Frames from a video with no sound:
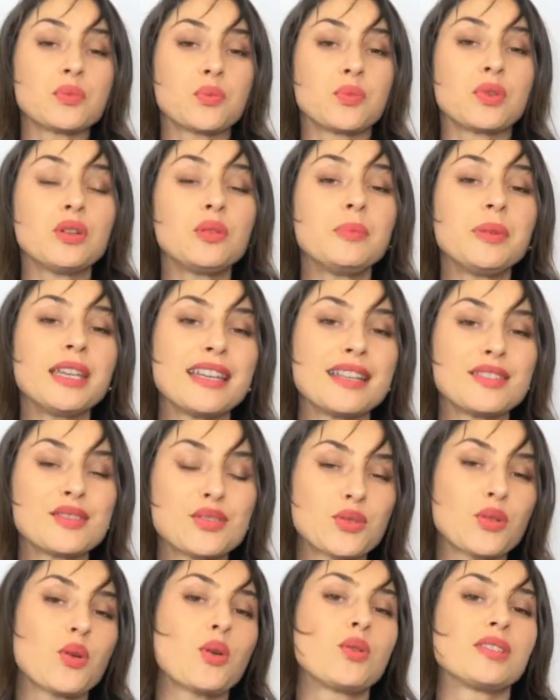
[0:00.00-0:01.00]
will be
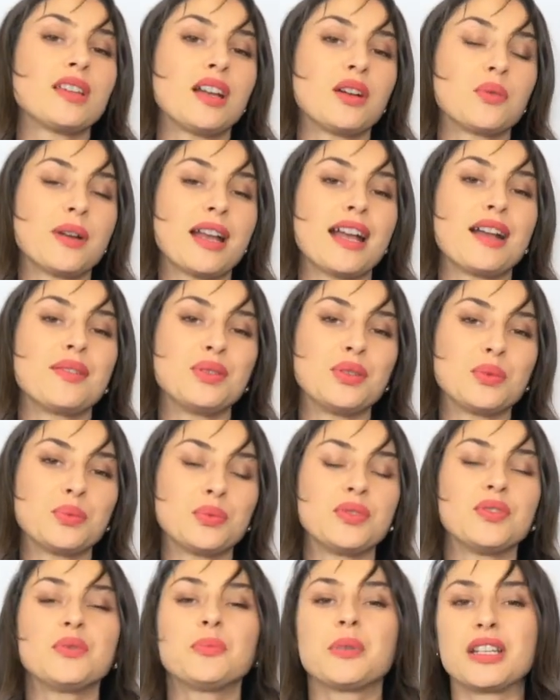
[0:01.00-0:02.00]
installed around the
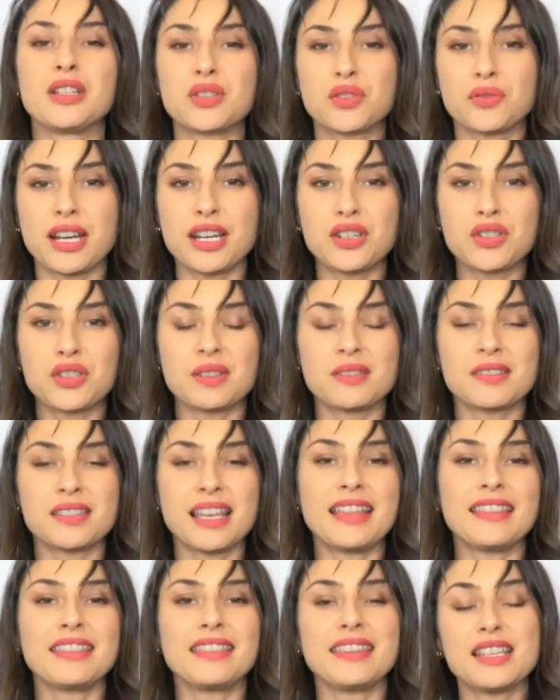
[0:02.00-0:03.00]
roof penetrations,
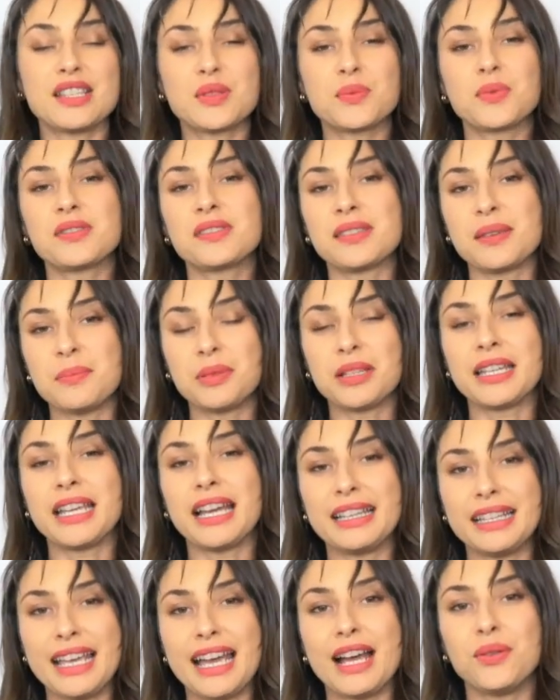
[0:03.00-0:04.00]
and this will
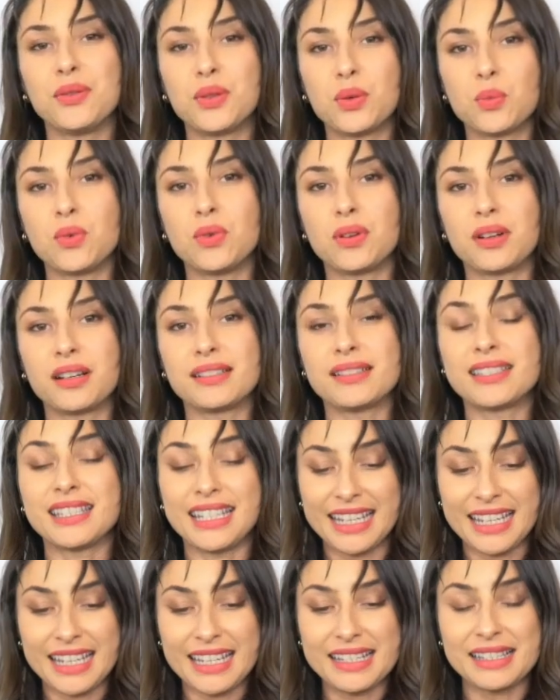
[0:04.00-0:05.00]
simply allow the water
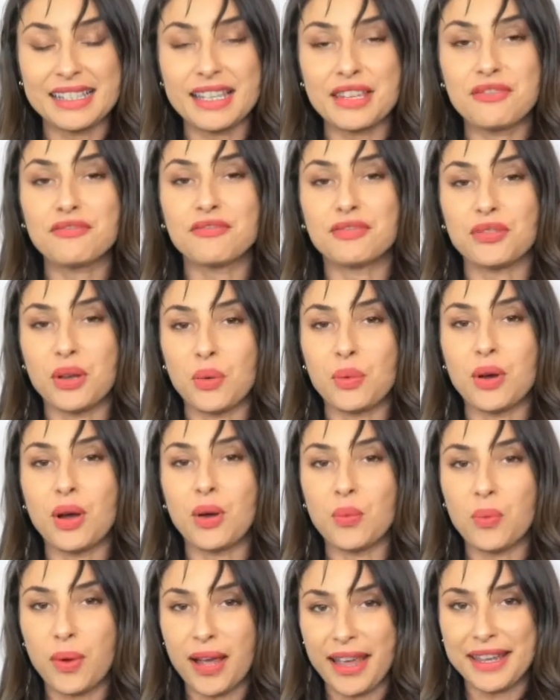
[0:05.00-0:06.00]
to easily flow
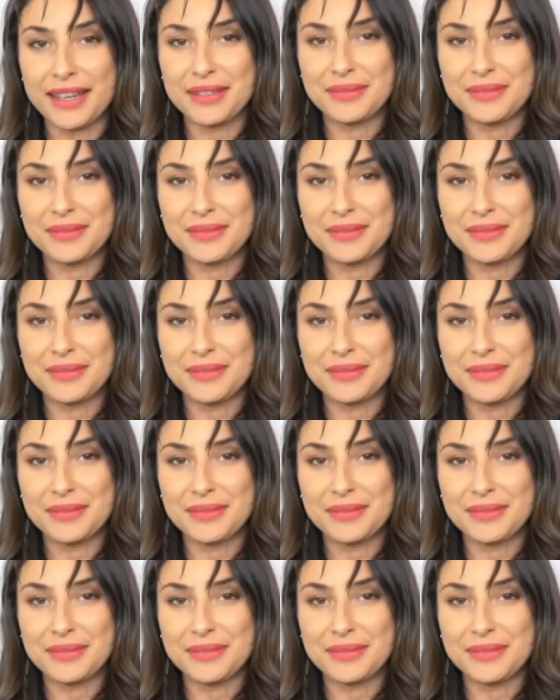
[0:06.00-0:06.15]
away.